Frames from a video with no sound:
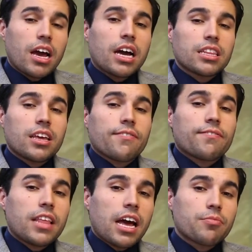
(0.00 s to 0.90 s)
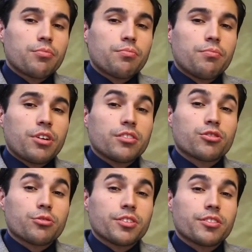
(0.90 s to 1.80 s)
and if that
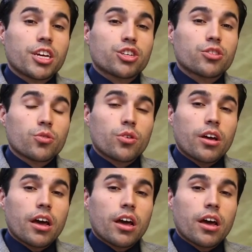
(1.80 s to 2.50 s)
brainstorming session